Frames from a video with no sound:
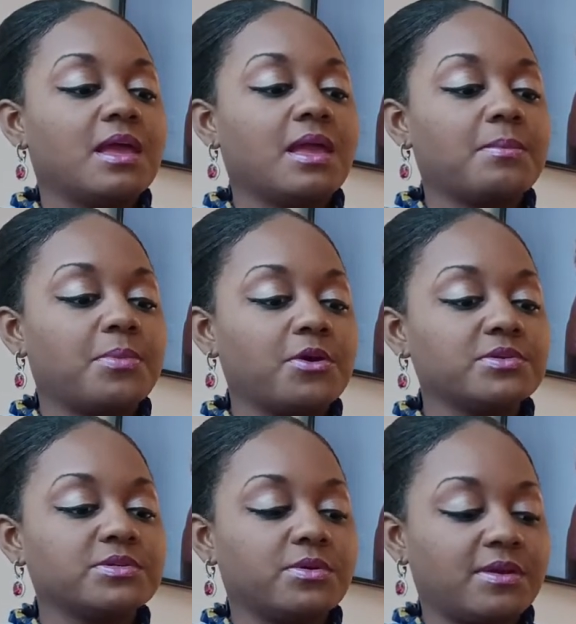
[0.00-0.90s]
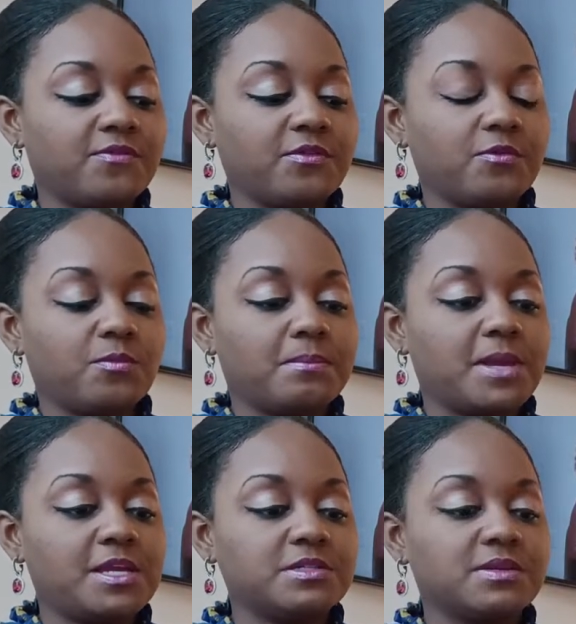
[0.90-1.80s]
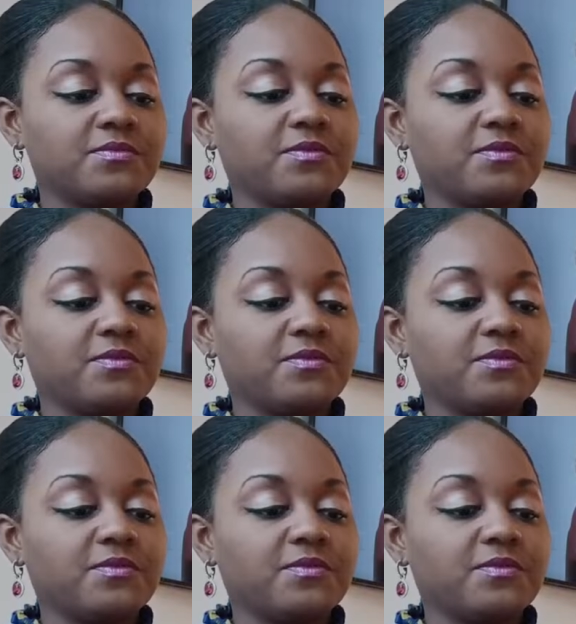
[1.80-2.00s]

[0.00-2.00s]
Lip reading: and personal information